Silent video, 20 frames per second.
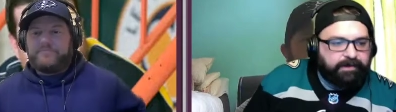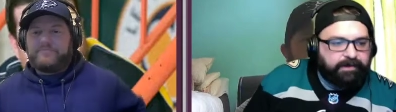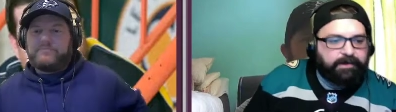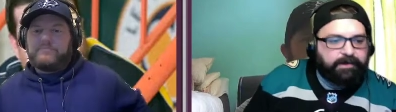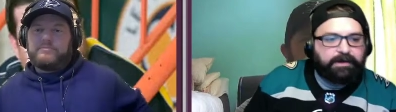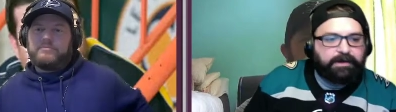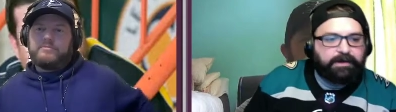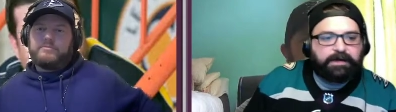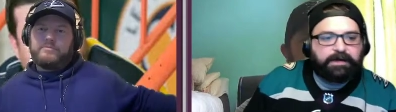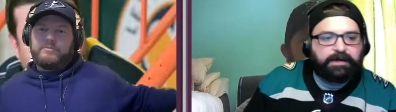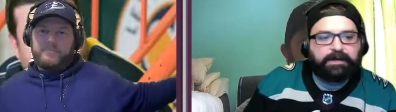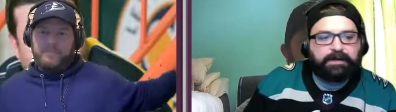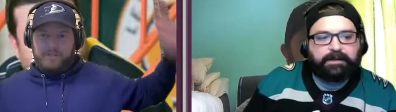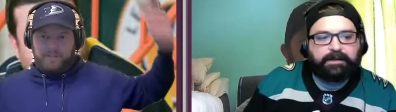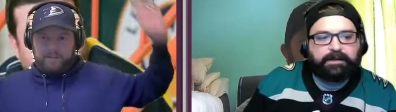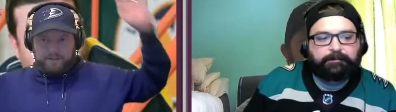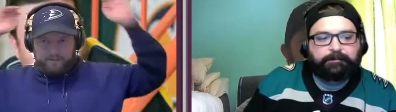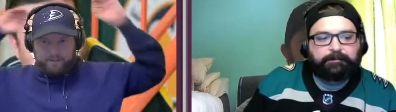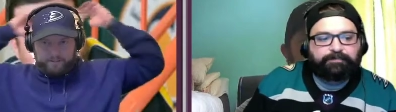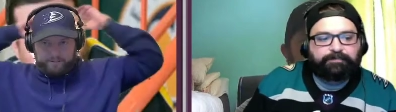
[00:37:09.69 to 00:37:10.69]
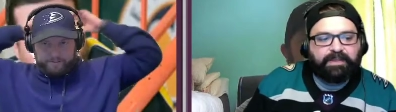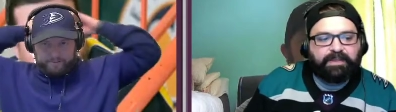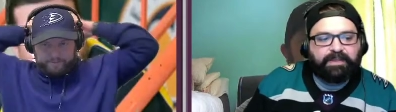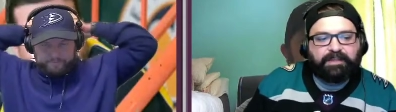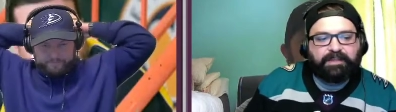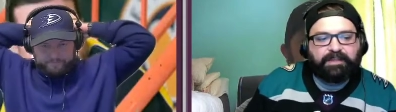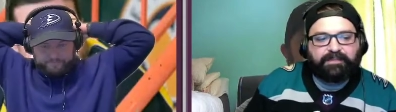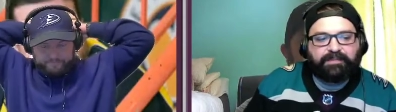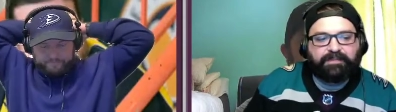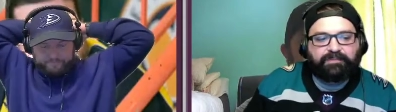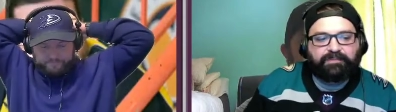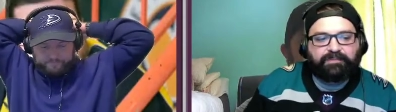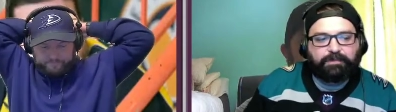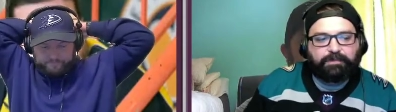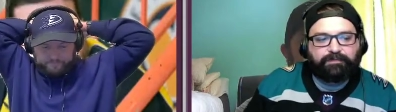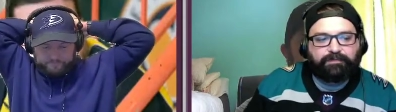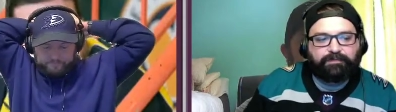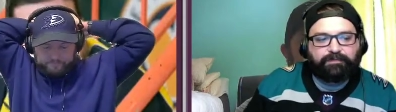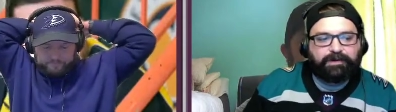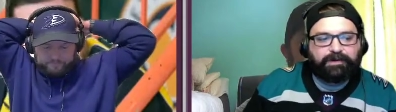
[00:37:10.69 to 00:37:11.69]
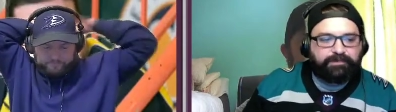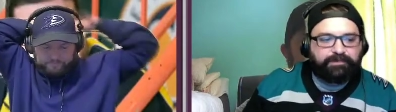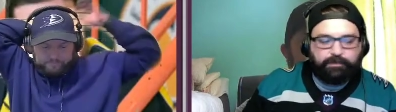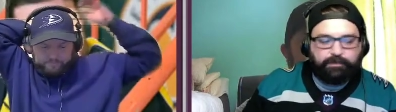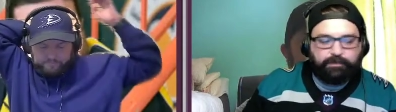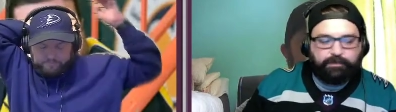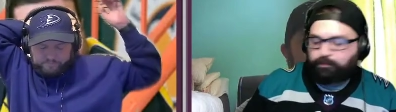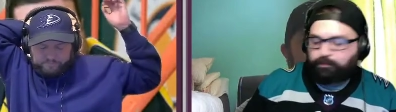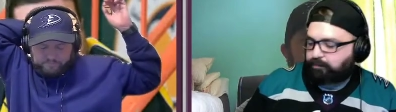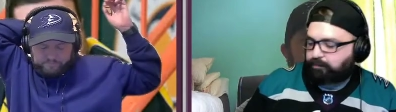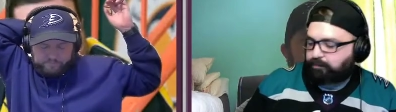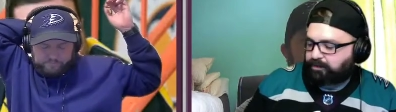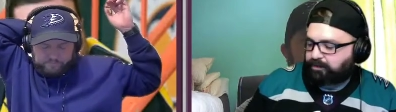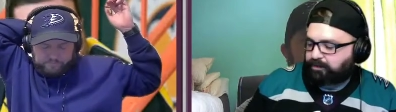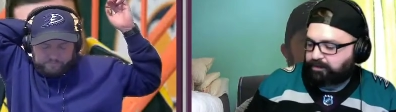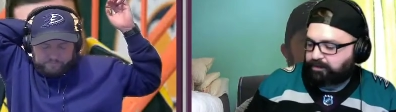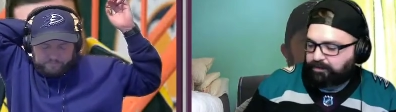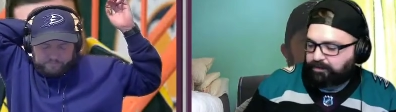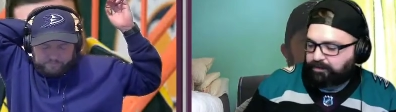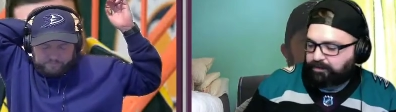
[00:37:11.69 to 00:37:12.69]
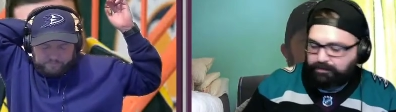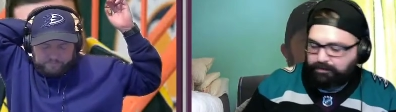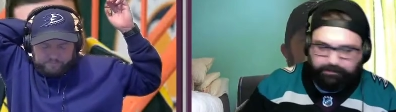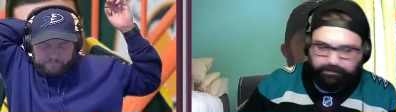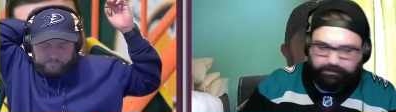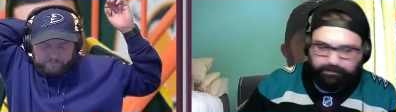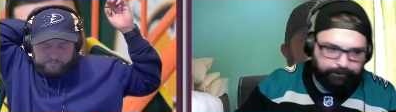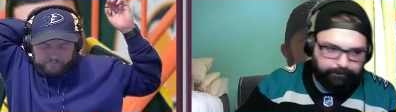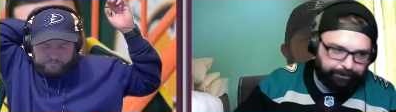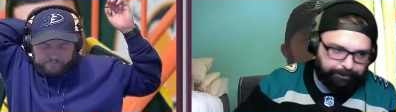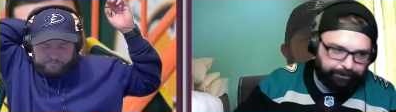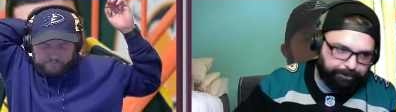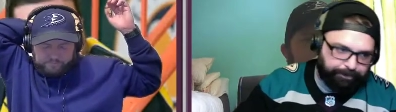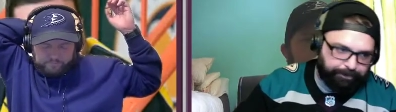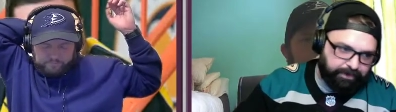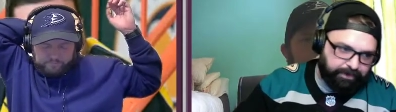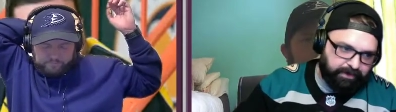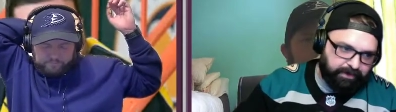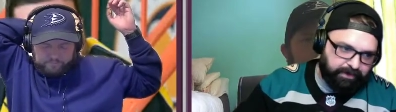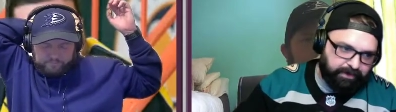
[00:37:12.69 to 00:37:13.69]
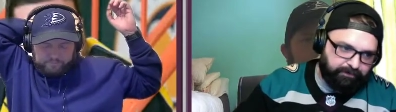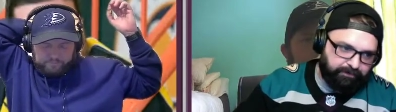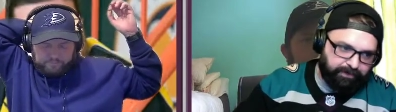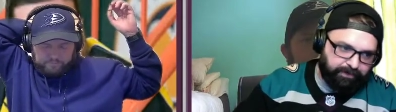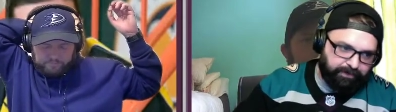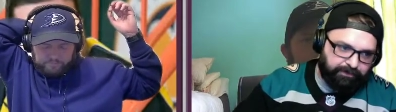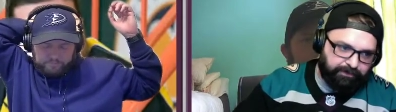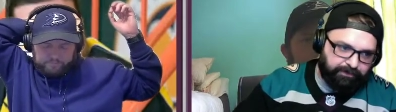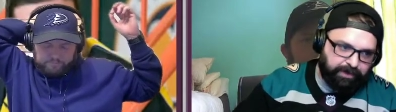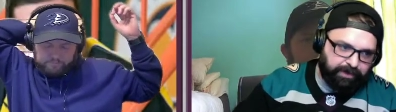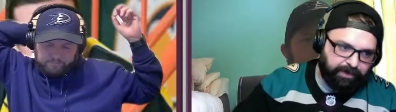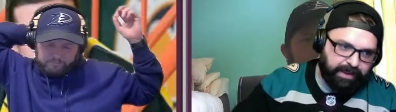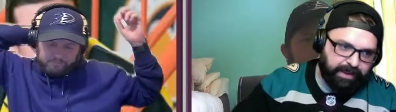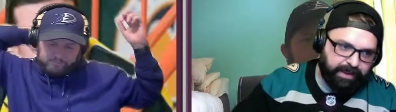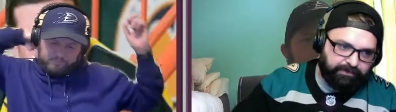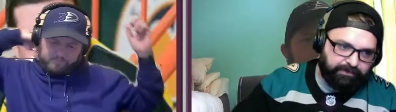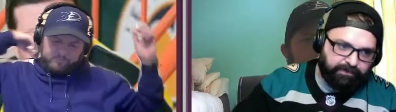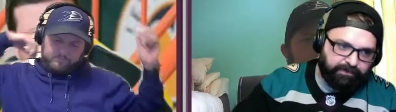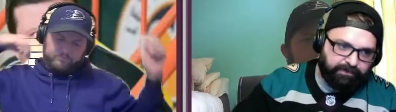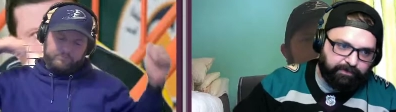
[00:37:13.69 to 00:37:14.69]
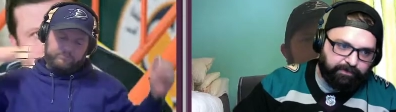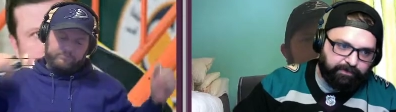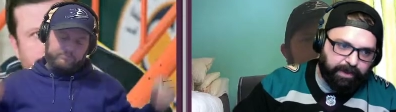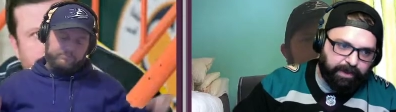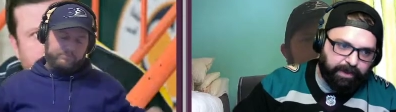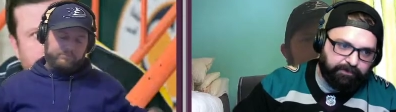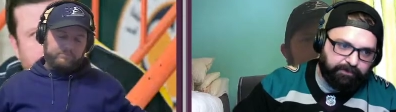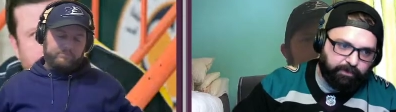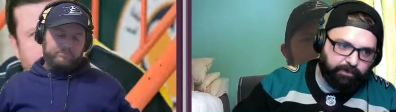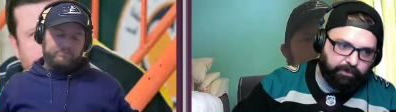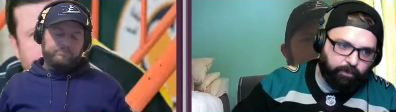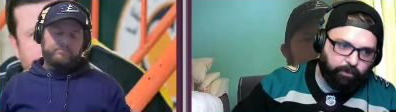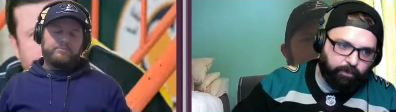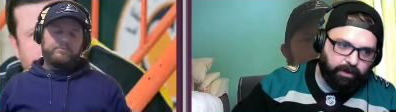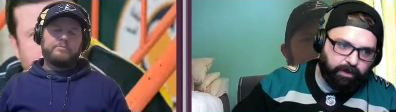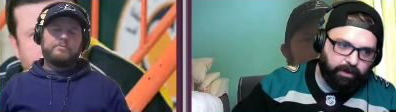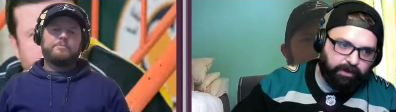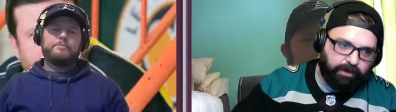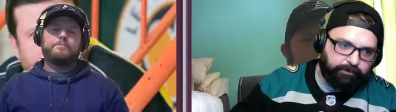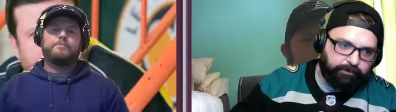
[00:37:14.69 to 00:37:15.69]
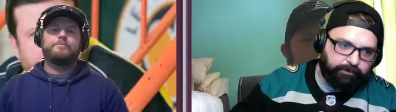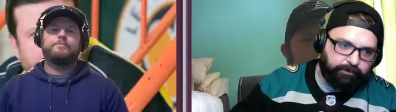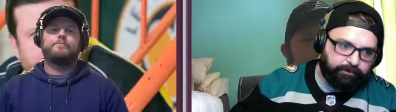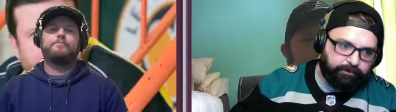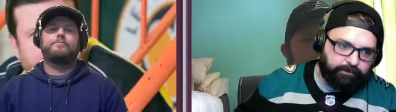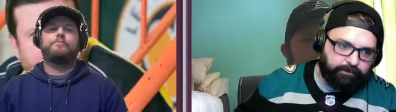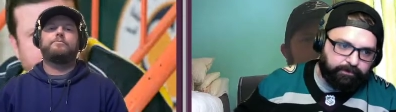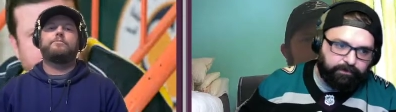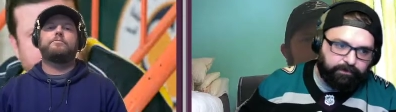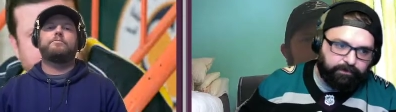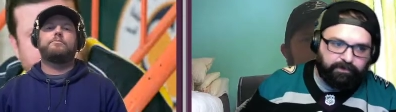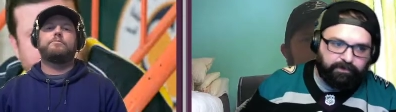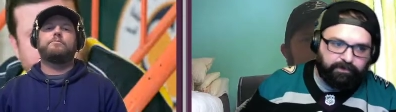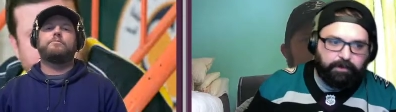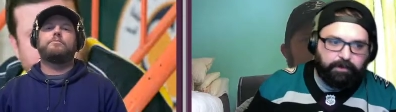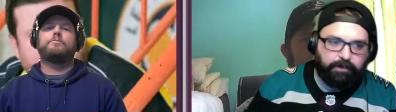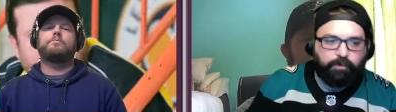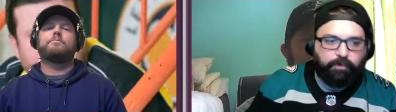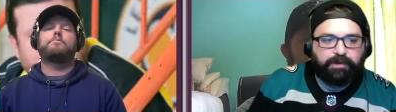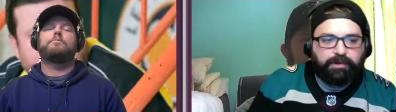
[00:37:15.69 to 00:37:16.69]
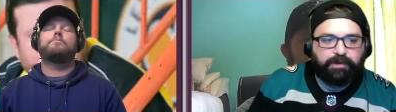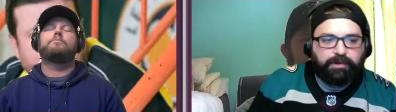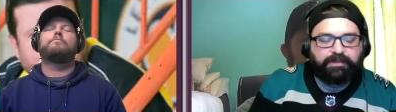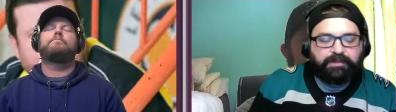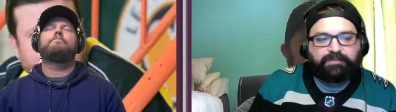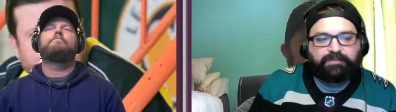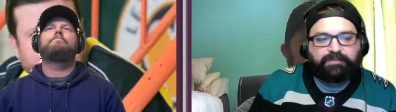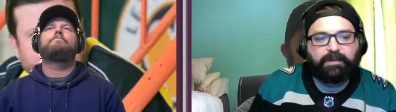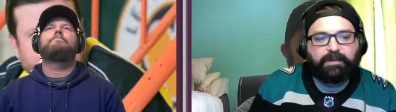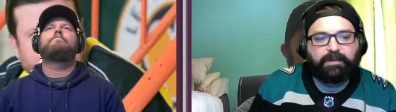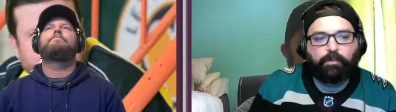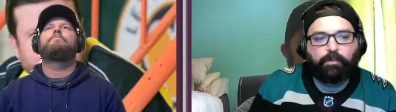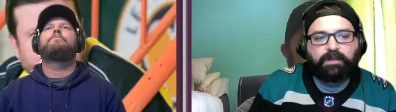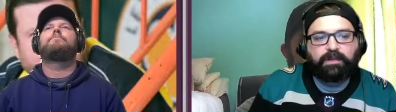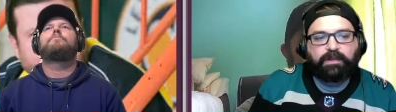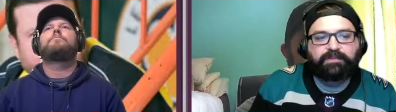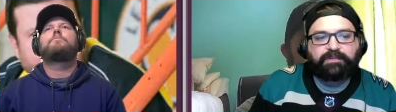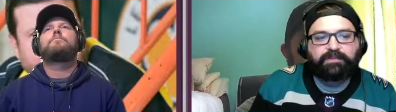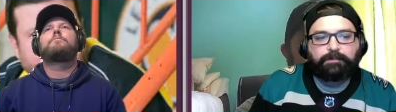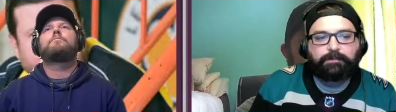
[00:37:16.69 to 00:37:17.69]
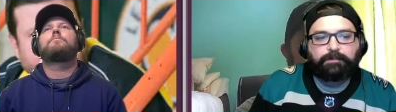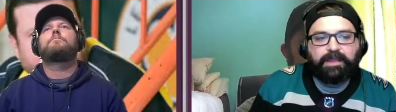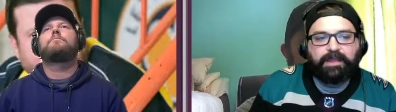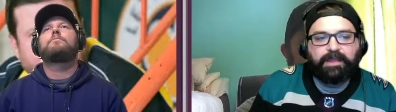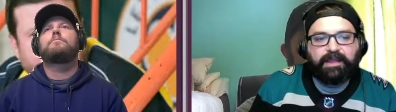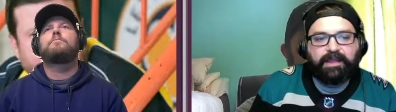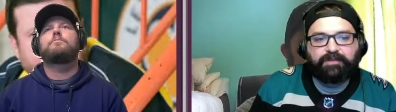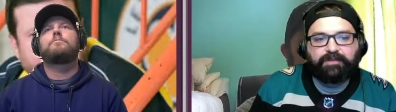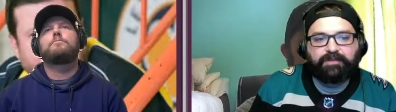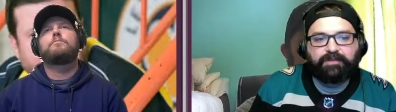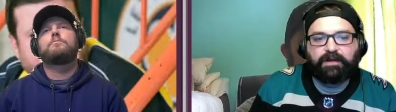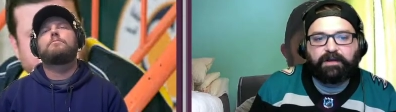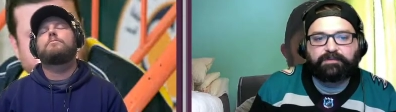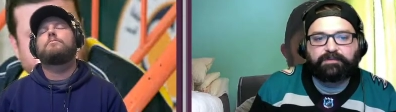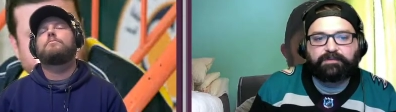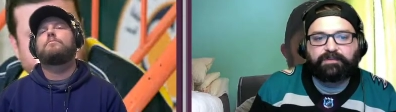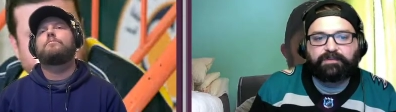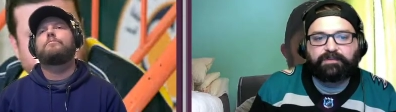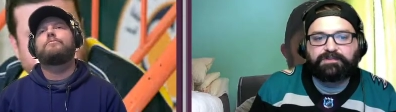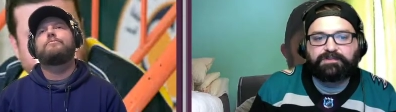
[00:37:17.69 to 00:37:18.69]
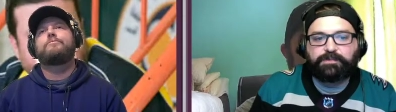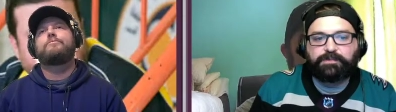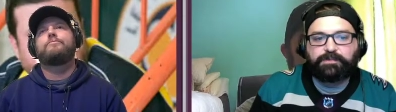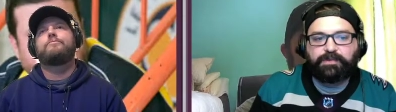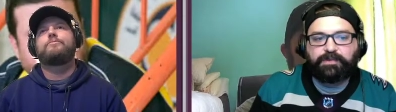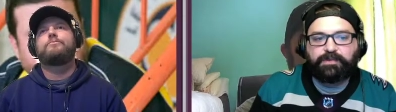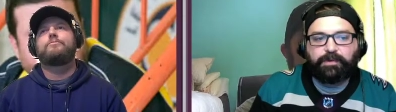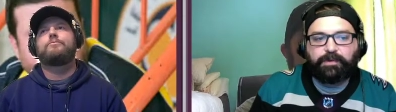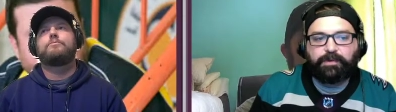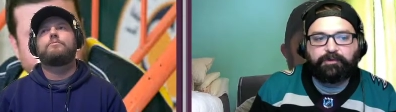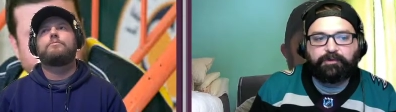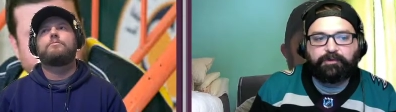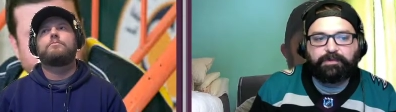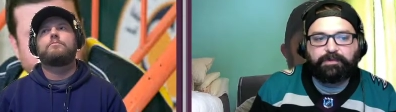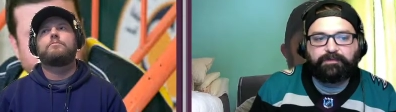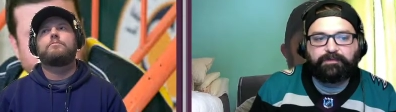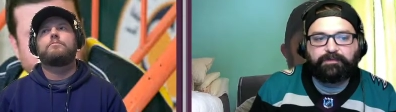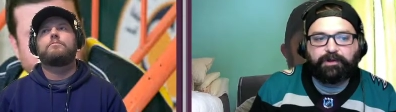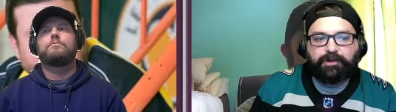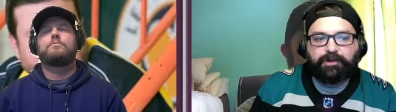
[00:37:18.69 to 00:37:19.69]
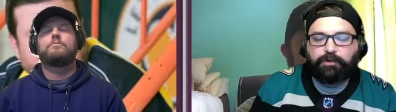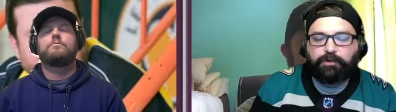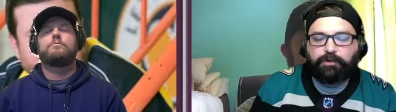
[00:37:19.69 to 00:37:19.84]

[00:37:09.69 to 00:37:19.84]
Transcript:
Speaker 1: Um, and I thought this would be funny too, because Victor asks Is Patrick Roy someone the Samuelis may have a conversation with, whether it be for coaching or